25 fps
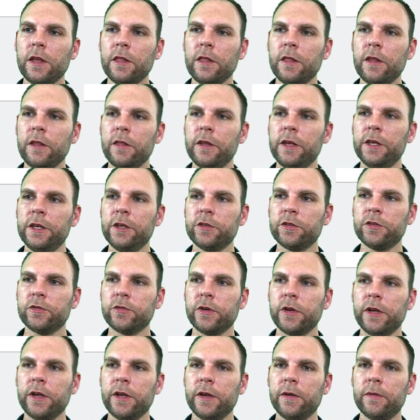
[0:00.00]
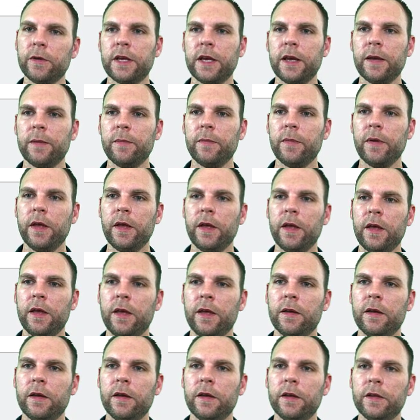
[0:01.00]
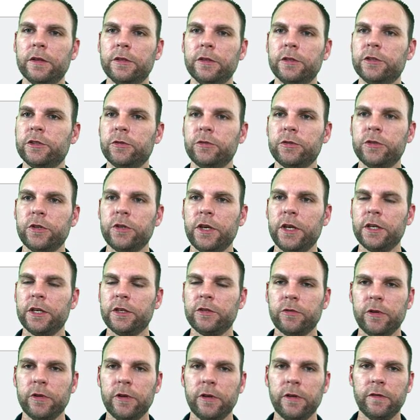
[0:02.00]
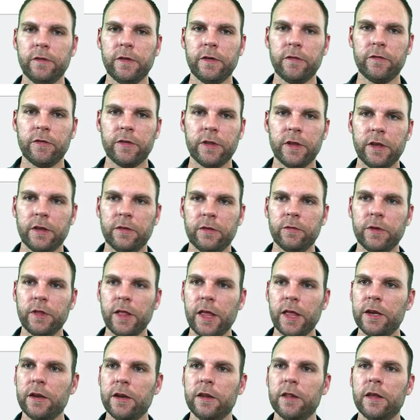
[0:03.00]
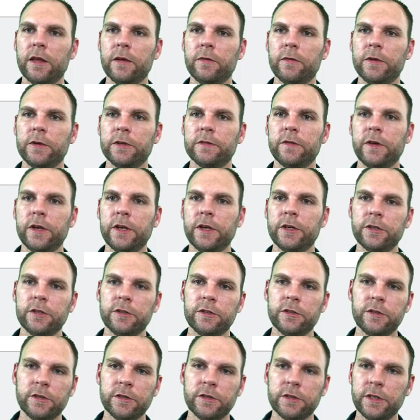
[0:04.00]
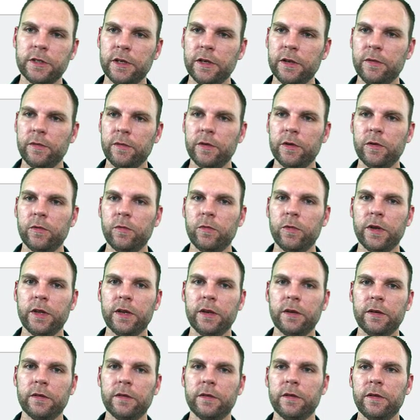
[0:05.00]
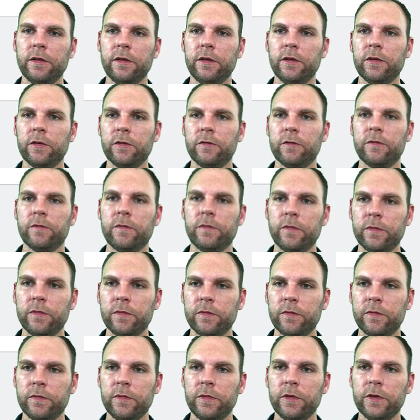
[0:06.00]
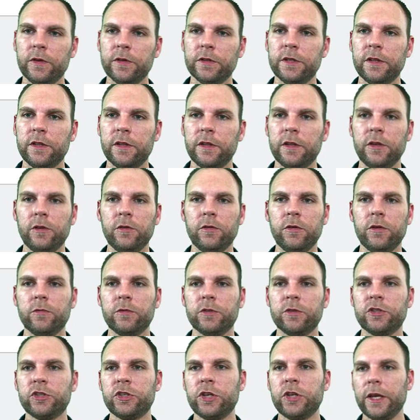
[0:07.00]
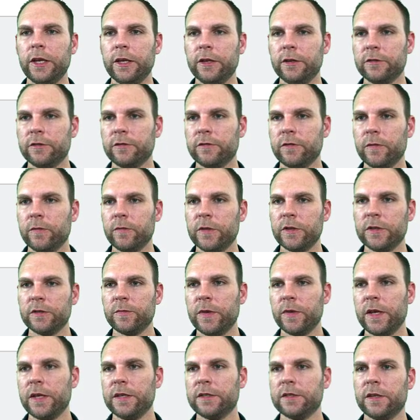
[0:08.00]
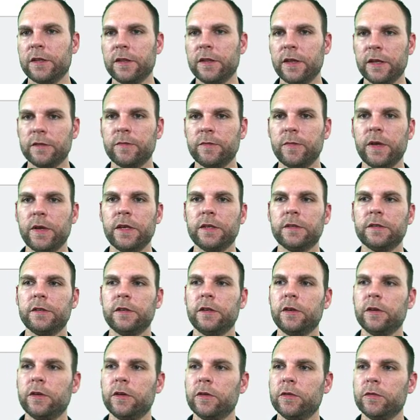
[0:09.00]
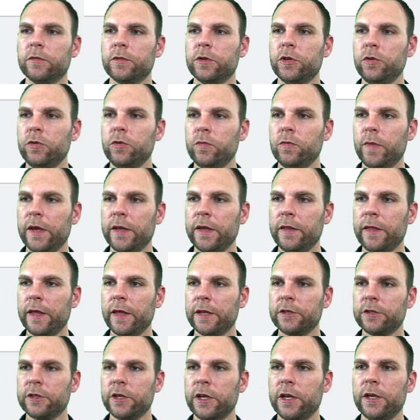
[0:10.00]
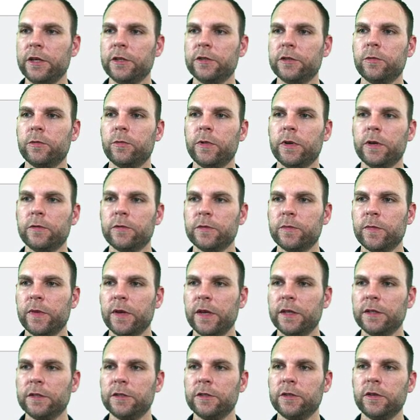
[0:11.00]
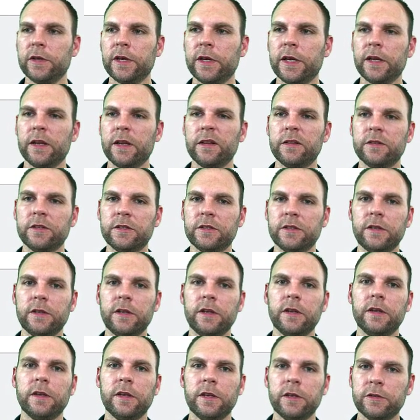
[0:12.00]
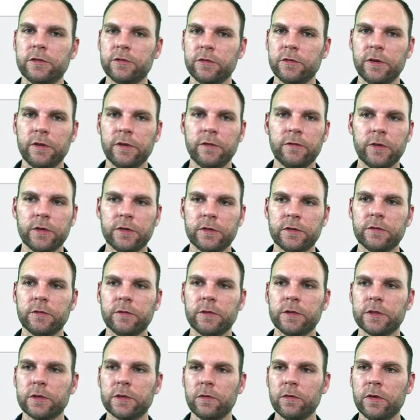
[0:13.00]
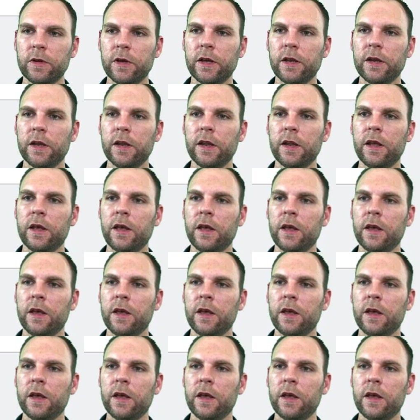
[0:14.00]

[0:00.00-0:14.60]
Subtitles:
and in the history tab, just shows you a history of everything related to that reservation. So you can see, when, you can see the unit was changed from this space to that space, and who made that change and when it was made. So you can kind of just see a history of what's going on,